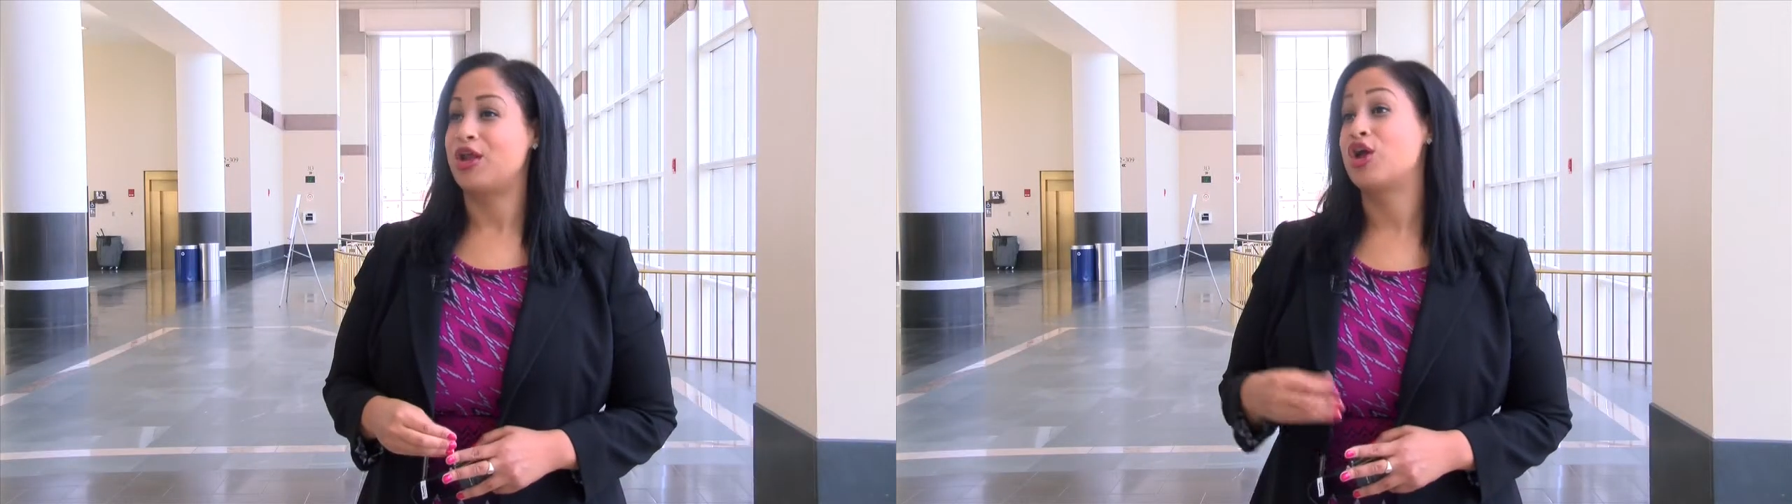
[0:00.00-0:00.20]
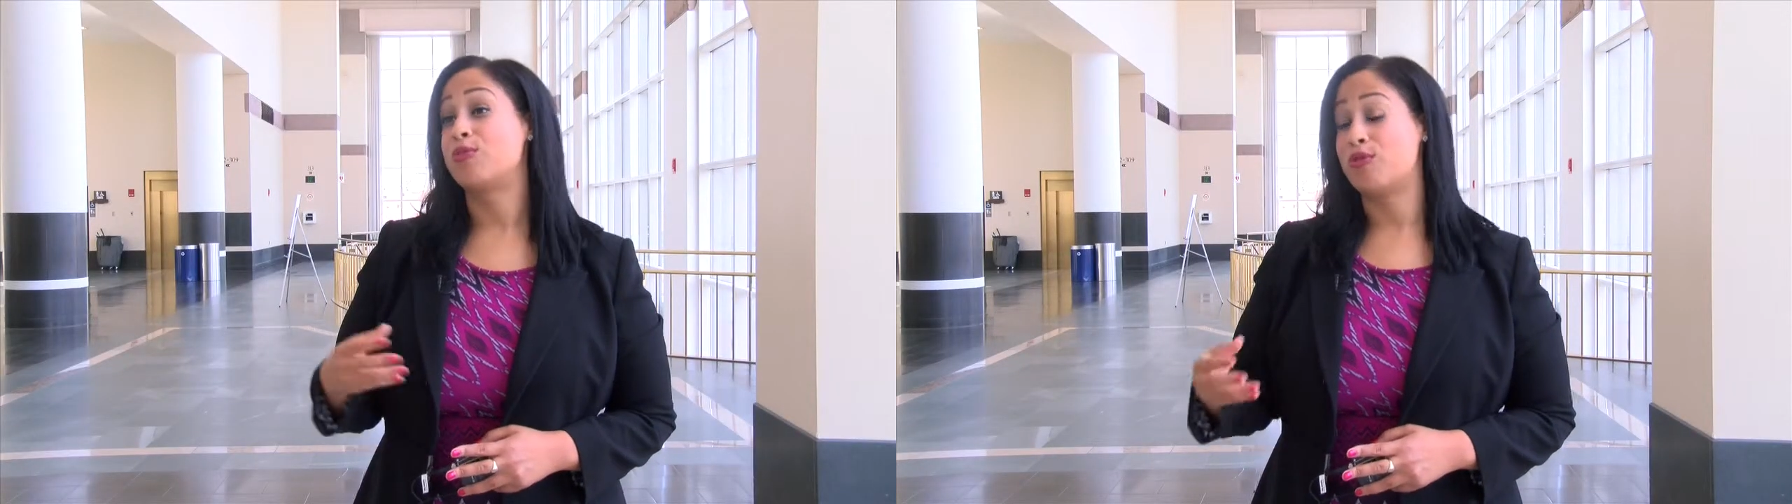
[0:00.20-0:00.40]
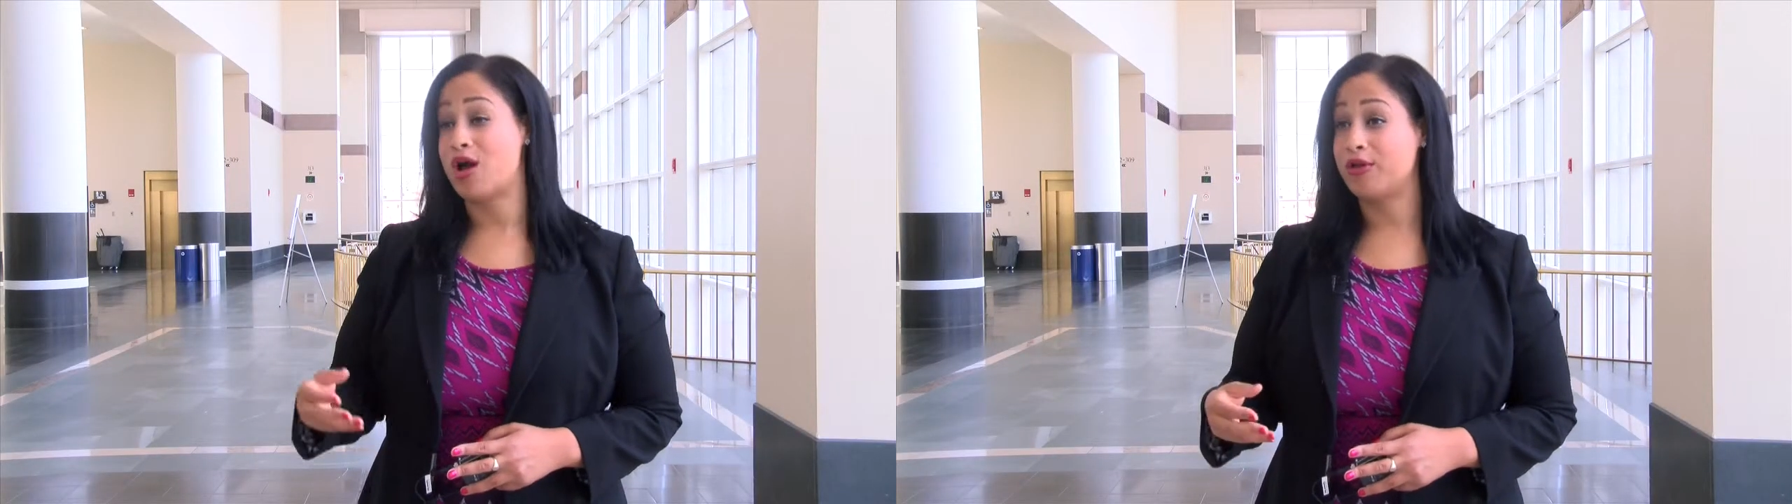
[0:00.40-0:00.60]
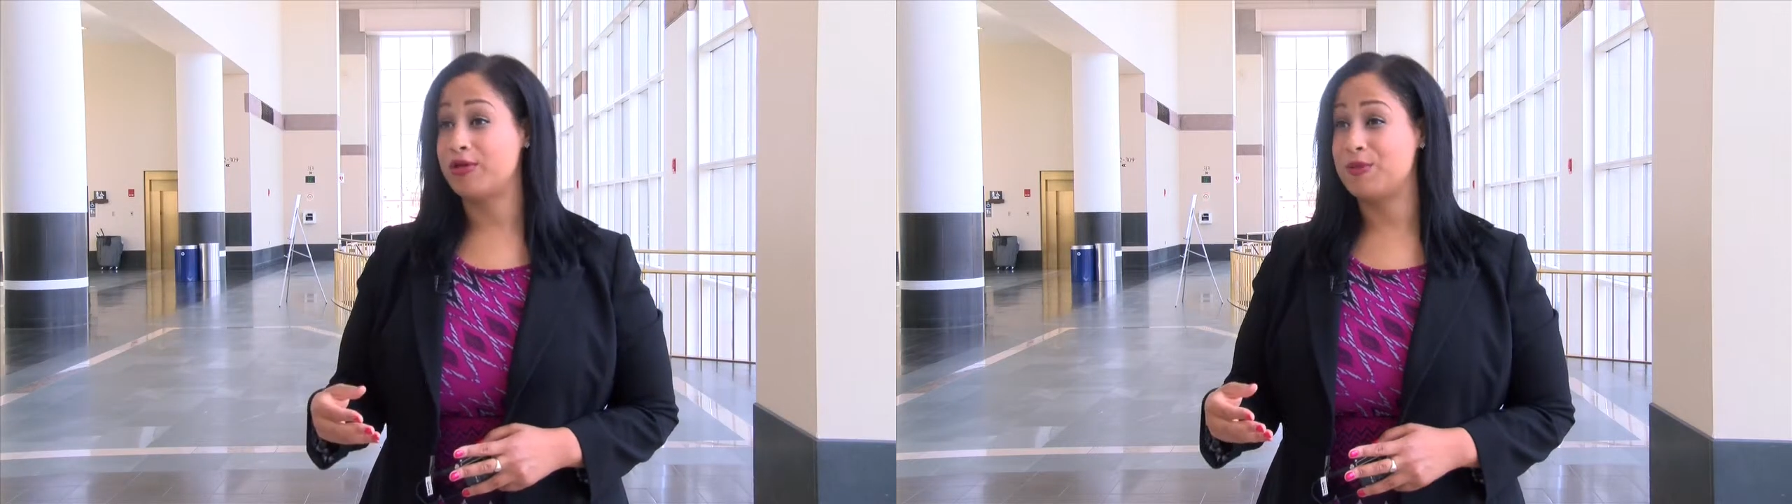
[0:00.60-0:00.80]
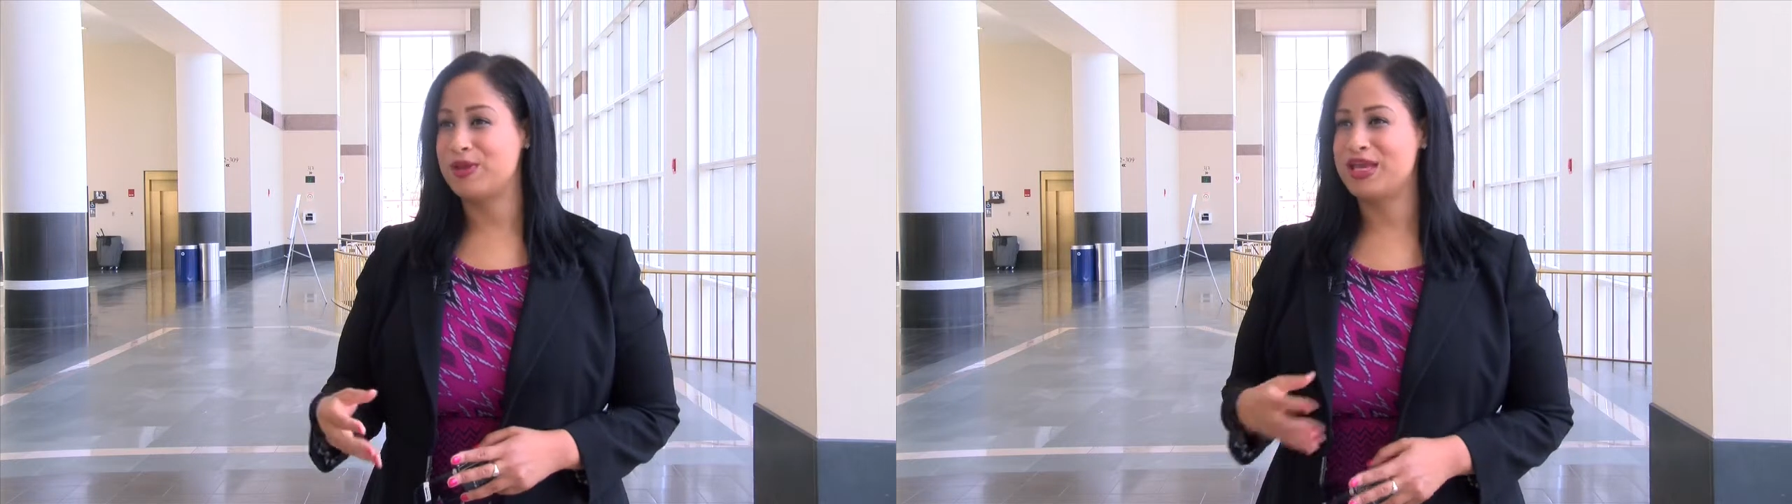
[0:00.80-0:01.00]
lot of
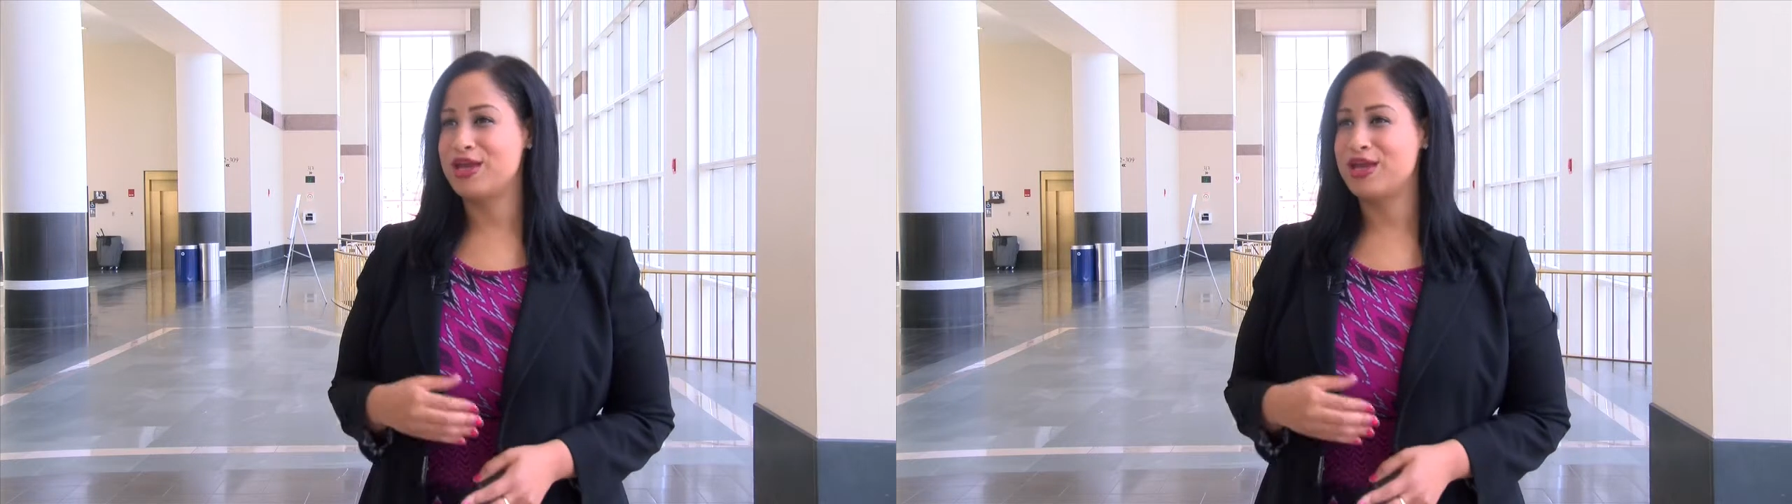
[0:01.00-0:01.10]
camaraderie, but